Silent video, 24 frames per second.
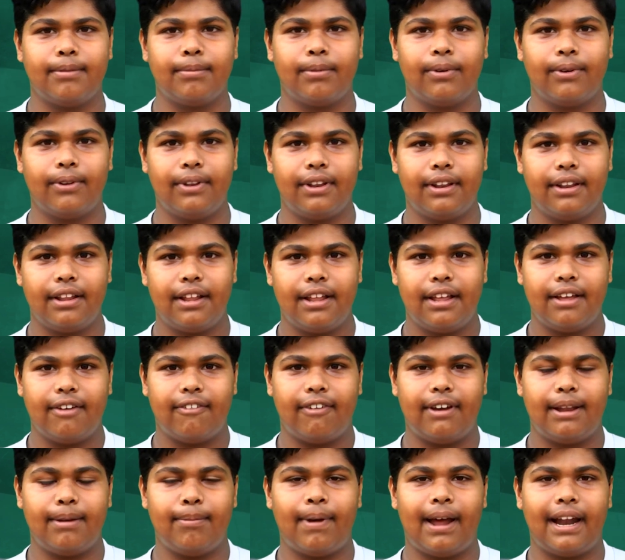and
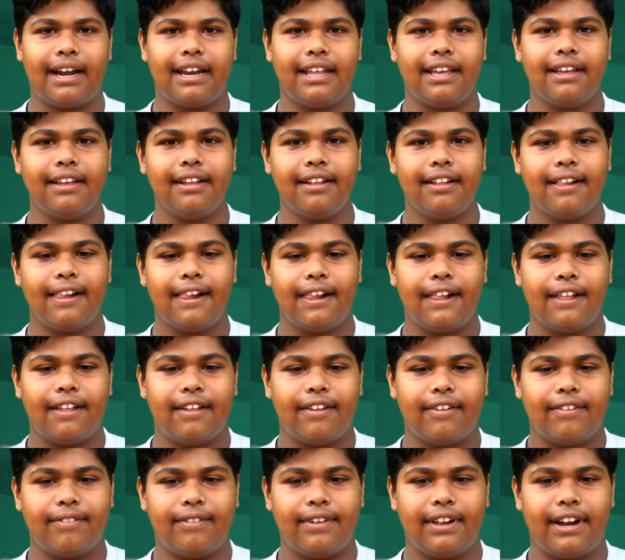while batting.
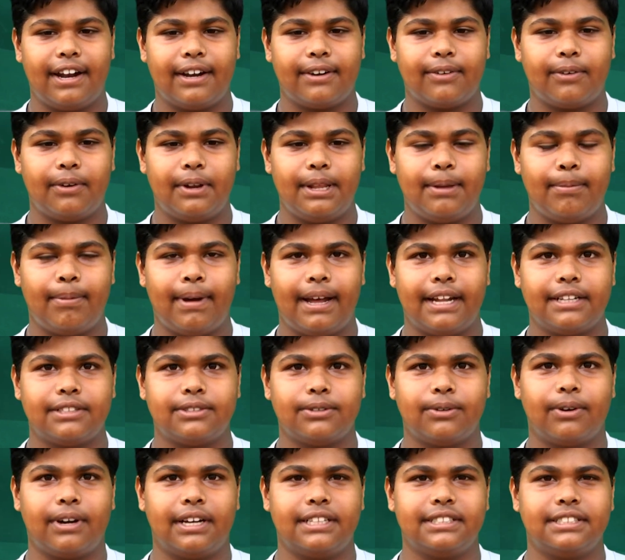Virat Kohli bats
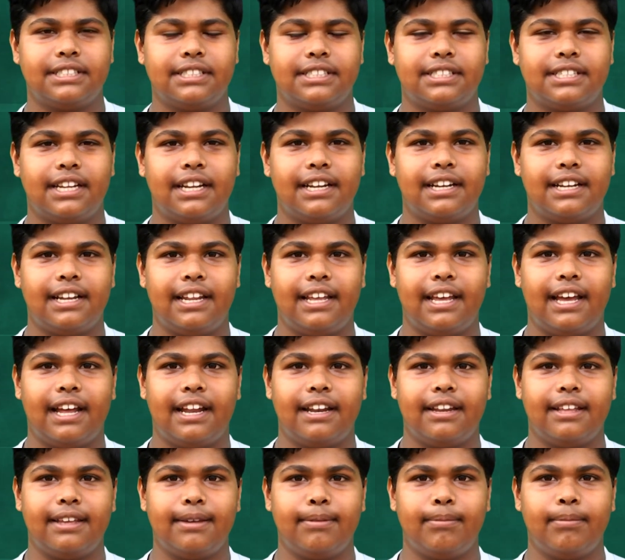so consistently
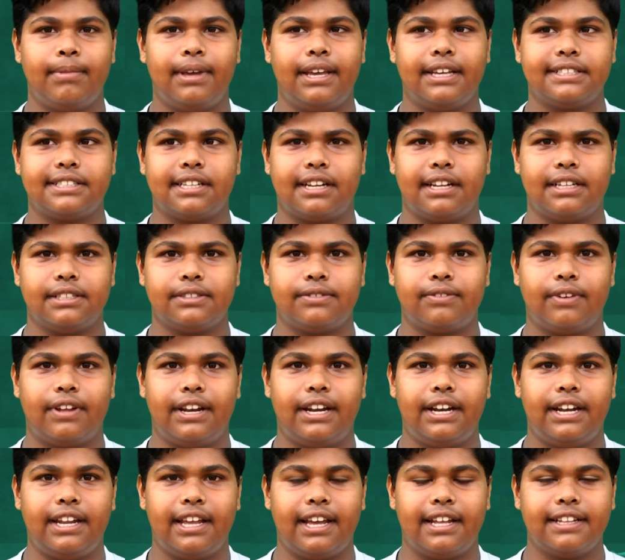and he makes runs for
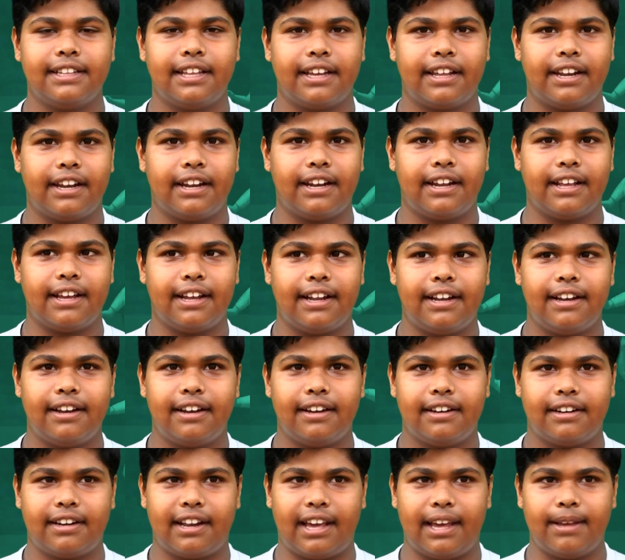India in the critical
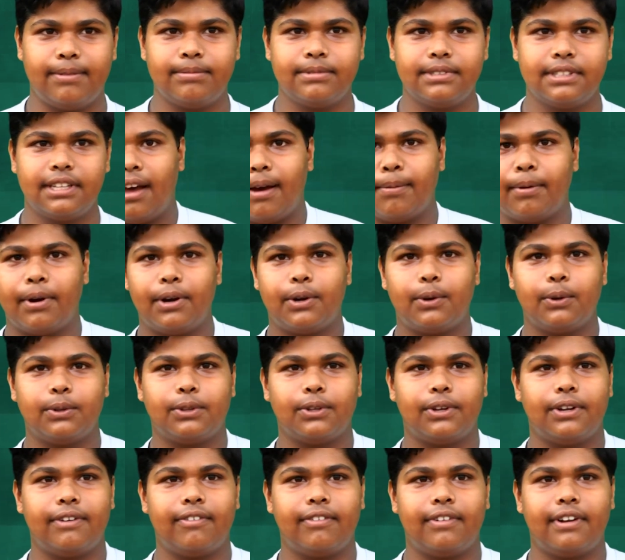times. About
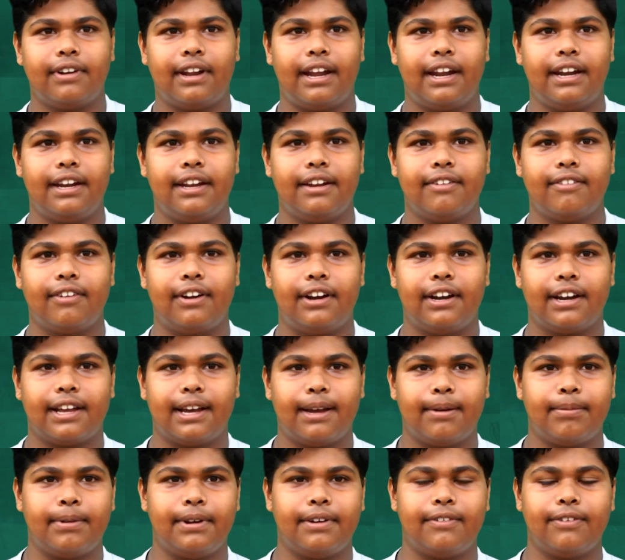2019 World
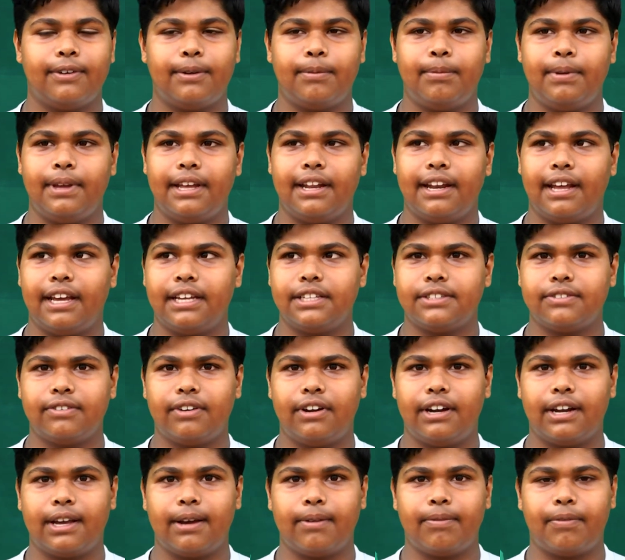Cup, it would be a nice
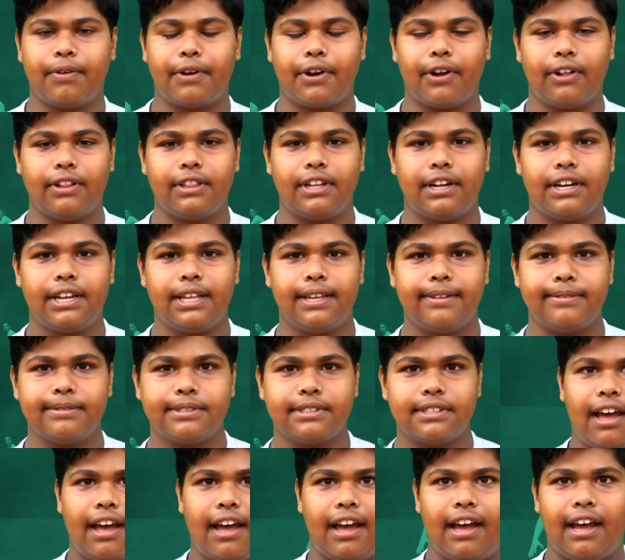World Cup for all the
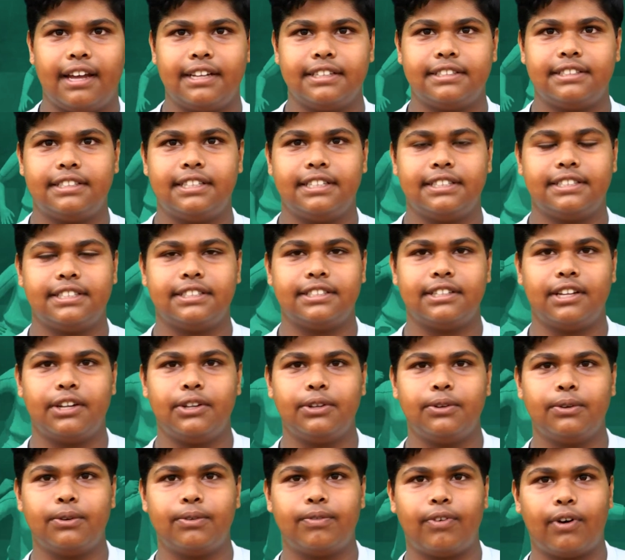teams. As this is a
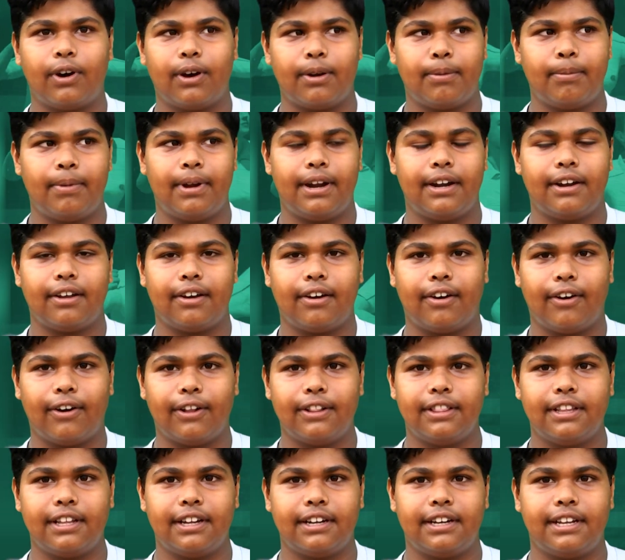new format, all
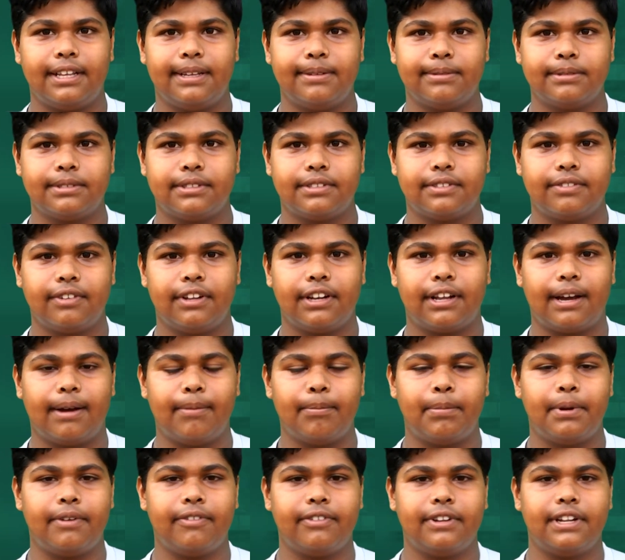the teams will
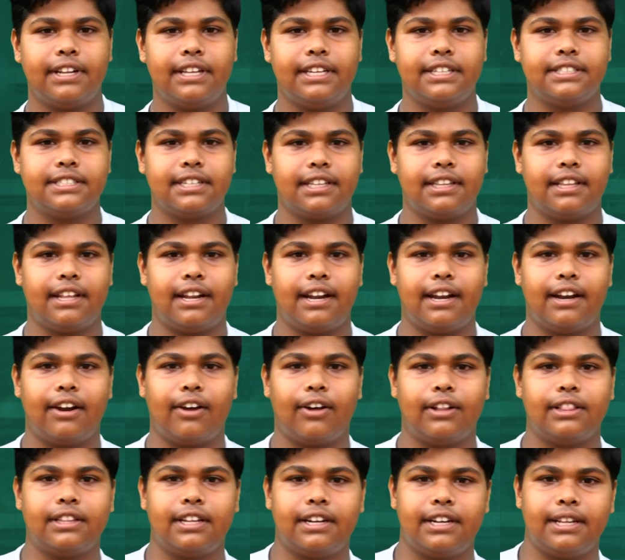compete with each other and
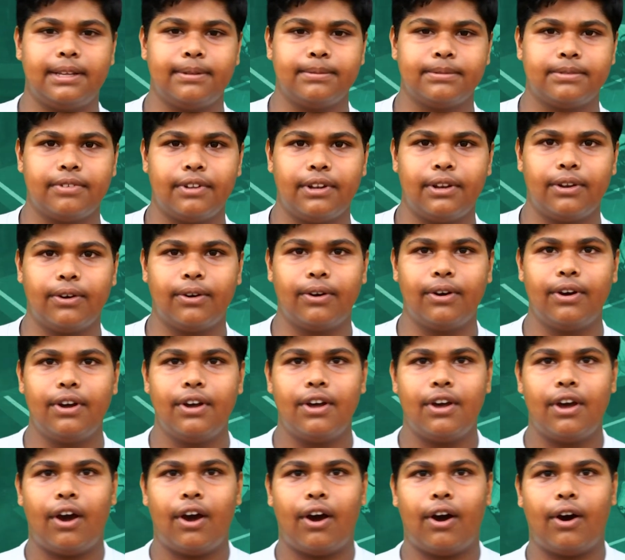all the teams will know
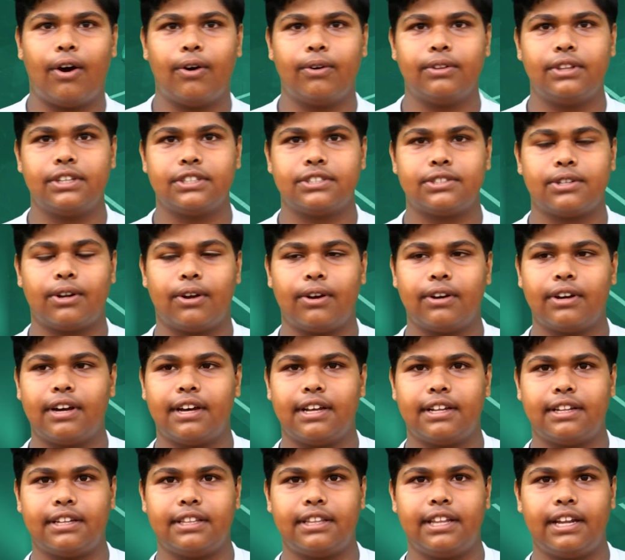how the strong
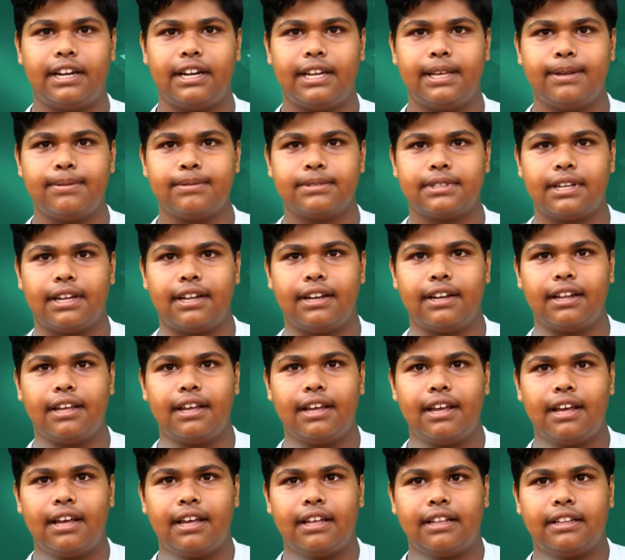are their teams, and
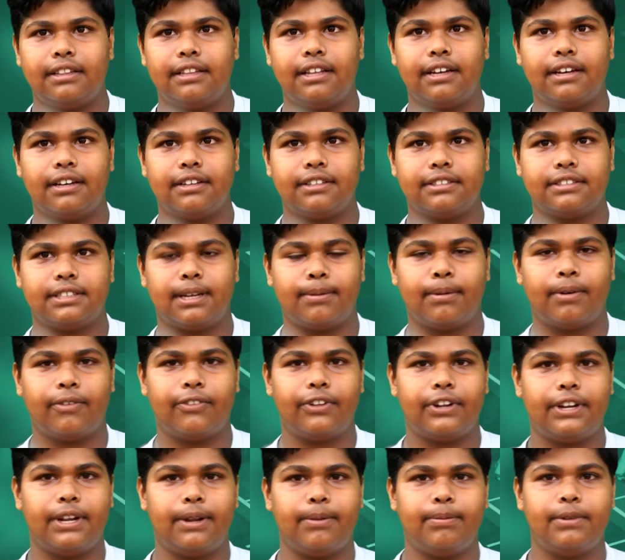some of the
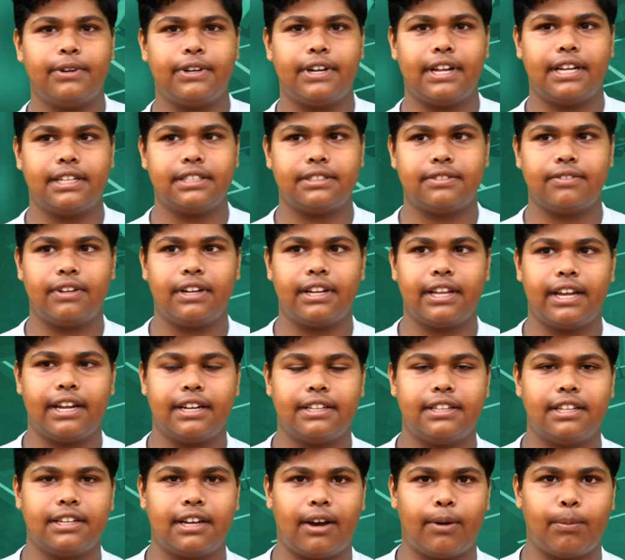debutants will get
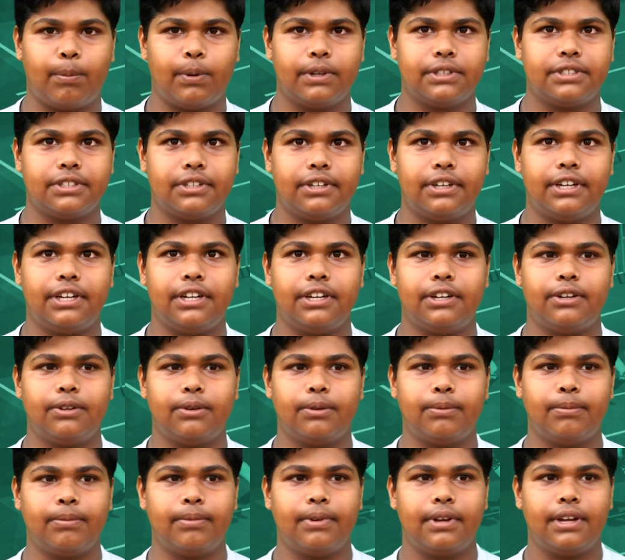the opportunity
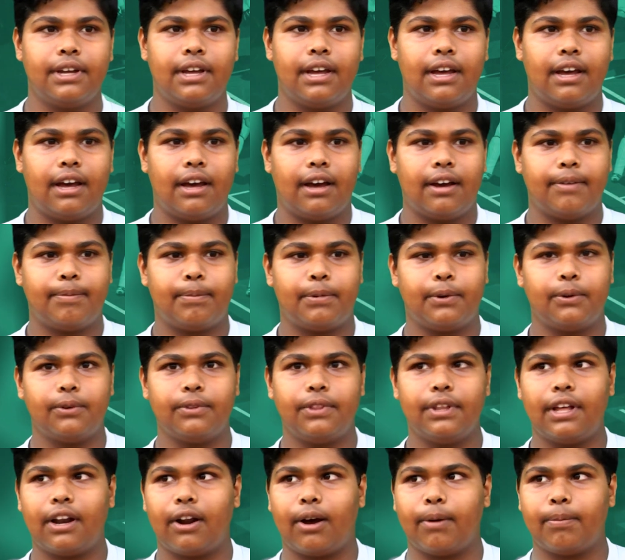to prove
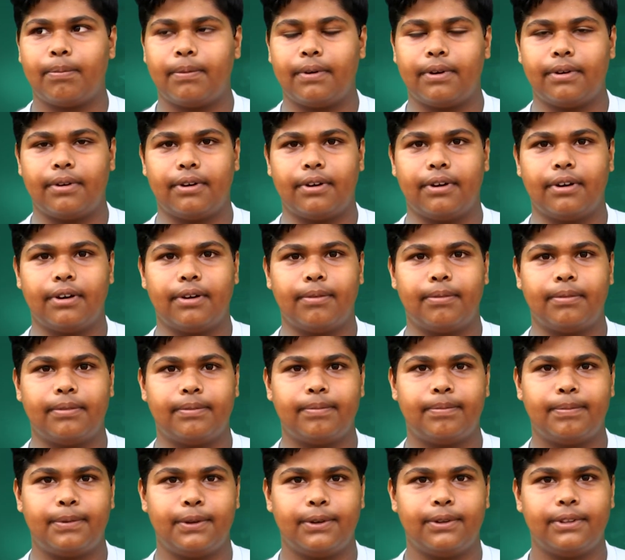
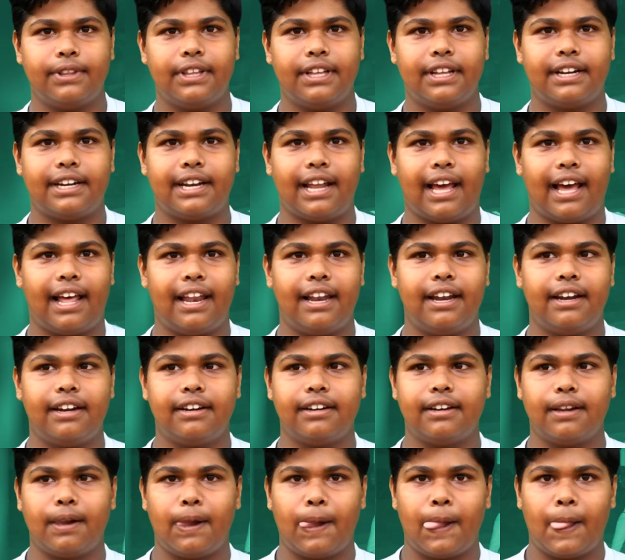their talent
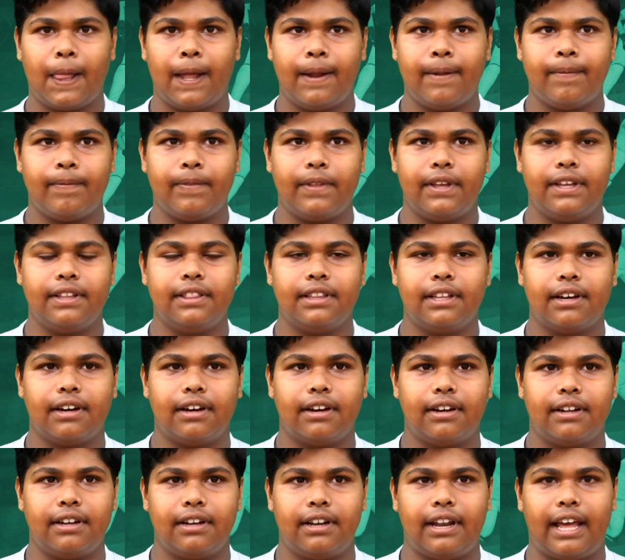in
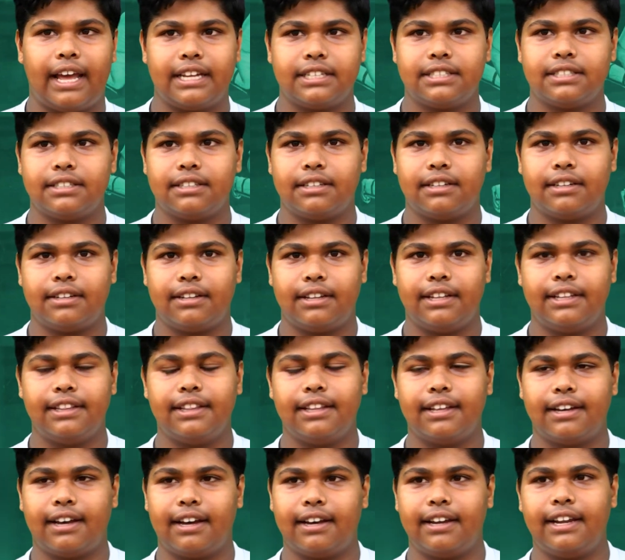
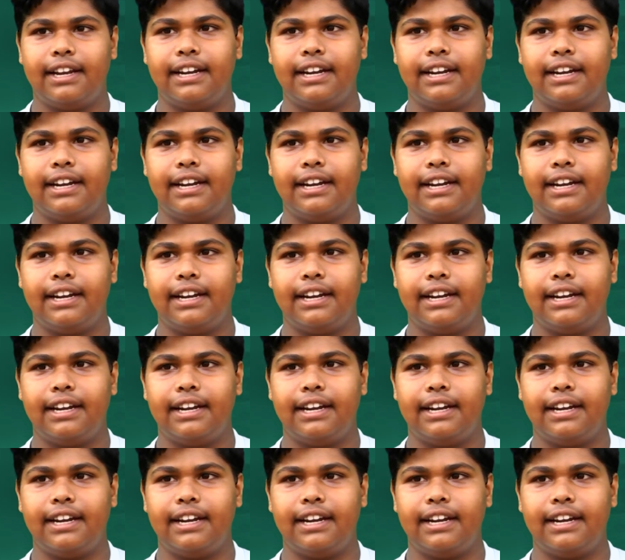the